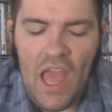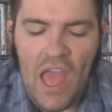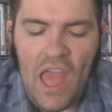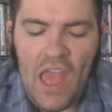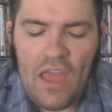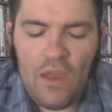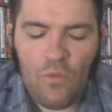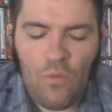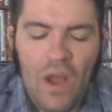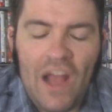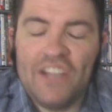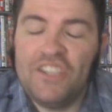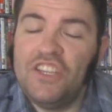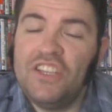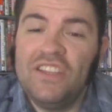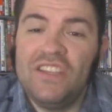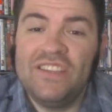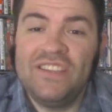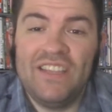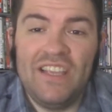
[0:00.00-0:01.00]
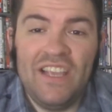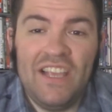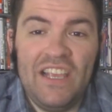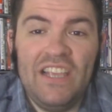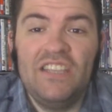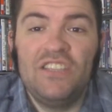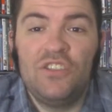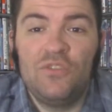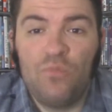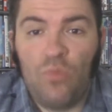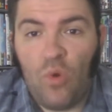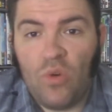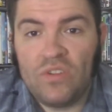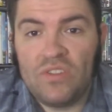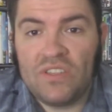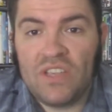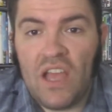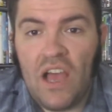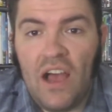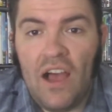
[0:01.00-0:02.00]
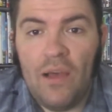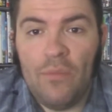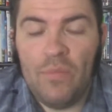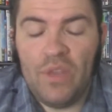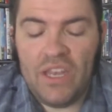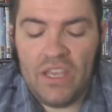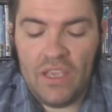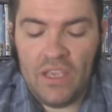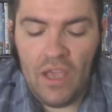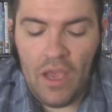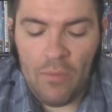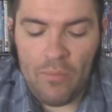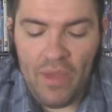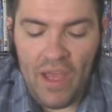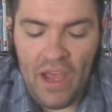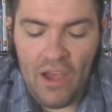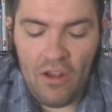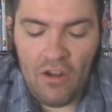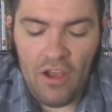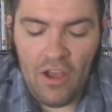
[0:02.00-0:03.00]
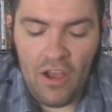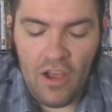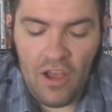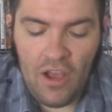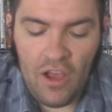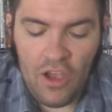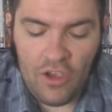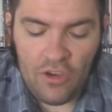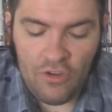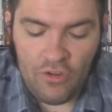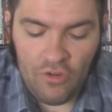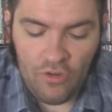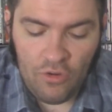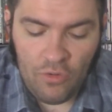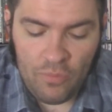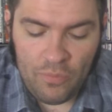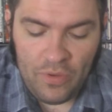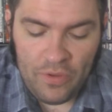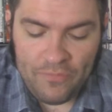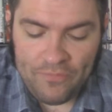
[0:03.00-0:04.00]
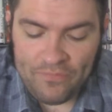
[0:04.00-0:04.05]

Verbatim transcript: And watching this esports comedy about a group